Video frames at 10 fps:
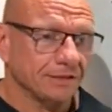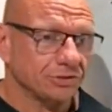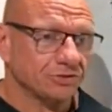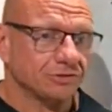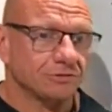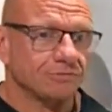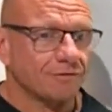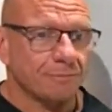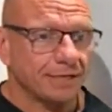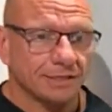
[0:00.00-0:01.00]
just
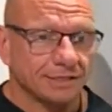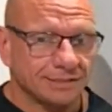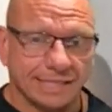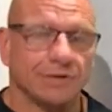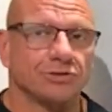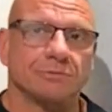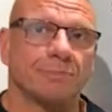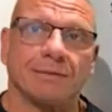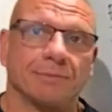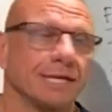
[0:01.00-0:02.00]
for me to continue to
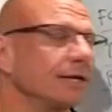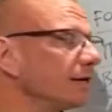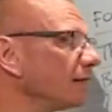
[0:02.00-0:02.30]
be me.